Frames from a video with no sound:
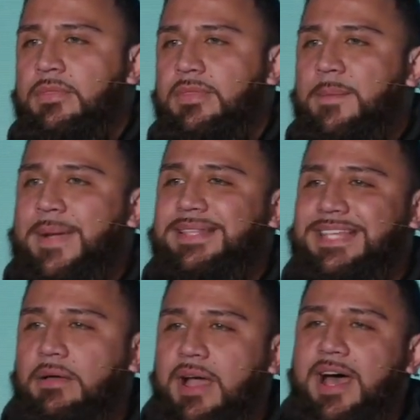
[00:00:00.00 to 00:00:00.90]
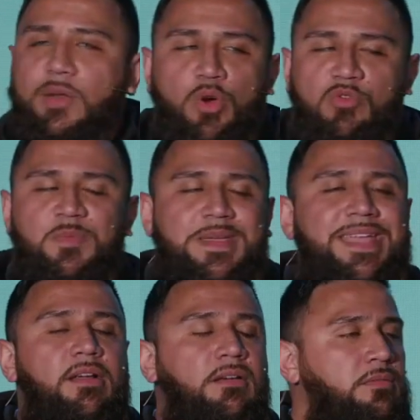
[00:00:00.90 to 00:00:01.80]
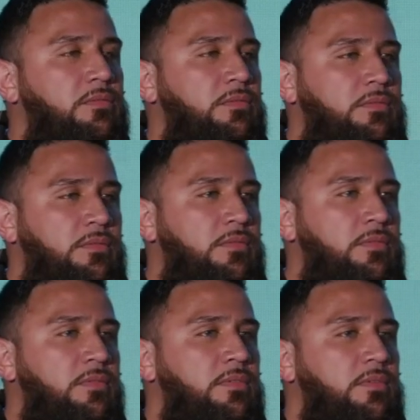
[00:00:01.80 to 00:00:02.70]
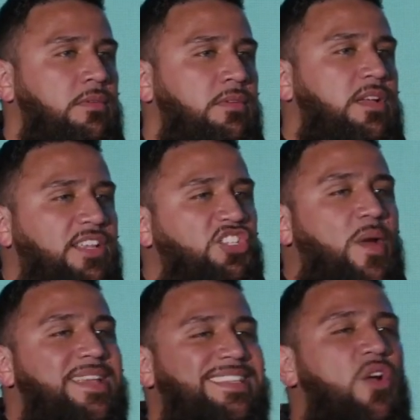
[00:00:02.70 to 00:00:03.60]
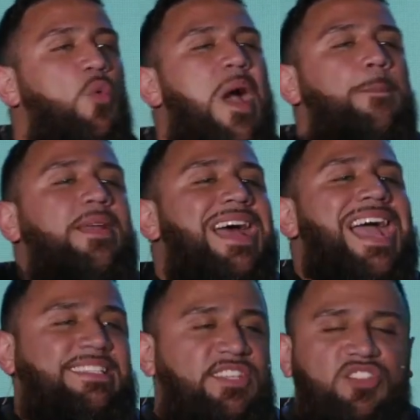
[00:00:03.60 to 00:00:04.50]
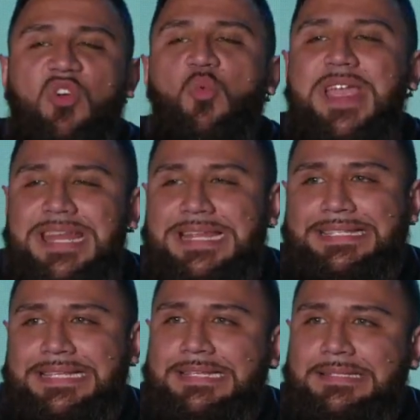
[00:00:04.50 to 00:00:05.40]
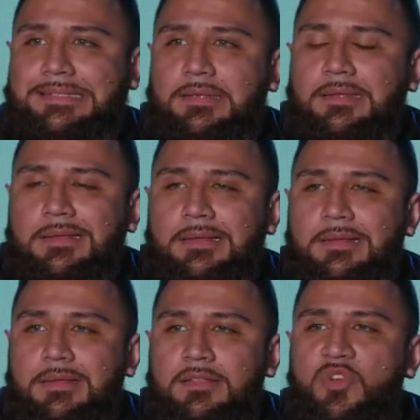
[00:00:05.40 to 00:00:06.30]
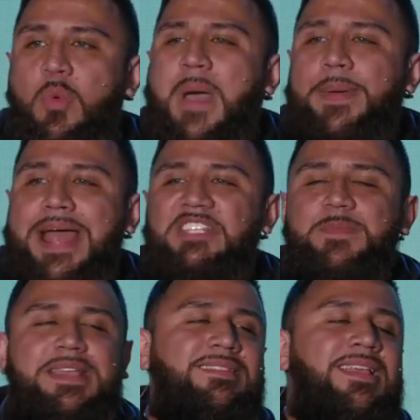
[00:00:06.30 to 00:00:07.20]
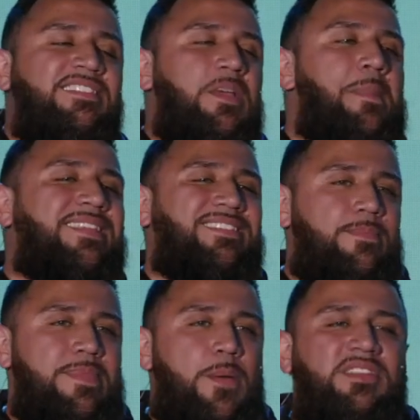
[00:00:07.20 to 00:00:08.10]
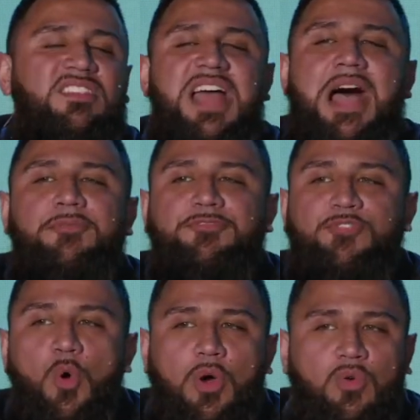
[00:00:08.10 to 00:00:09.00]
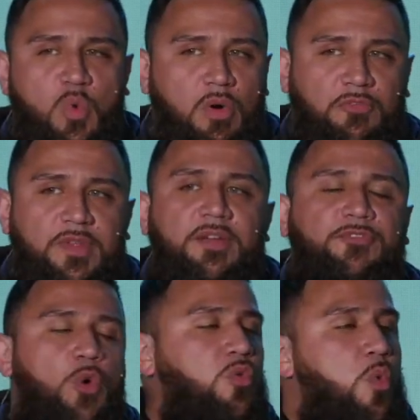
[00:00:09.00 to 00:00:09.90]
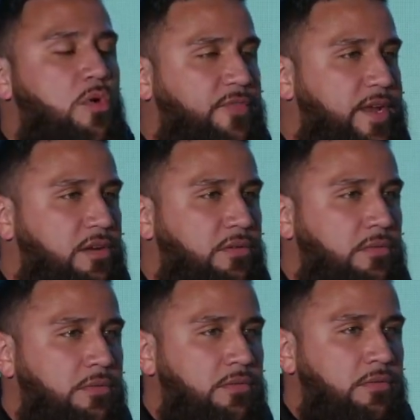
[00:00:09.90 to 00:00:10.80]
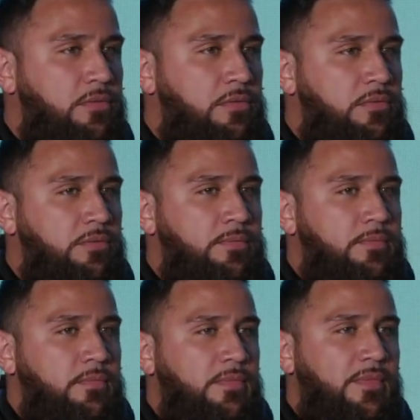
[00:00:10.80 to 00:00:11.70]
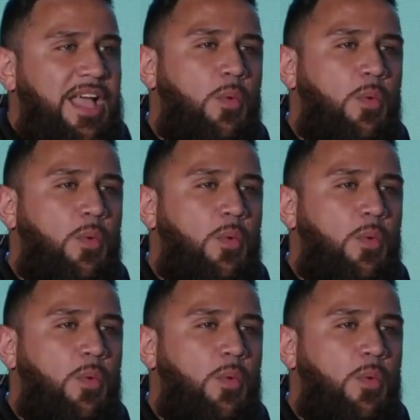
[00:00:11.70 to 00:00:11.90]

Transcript: That might sound odd. Work with me here. God's grace, it weaponizes our weaknesses. To weaponize means to make something that was not for warfare, for warfare. I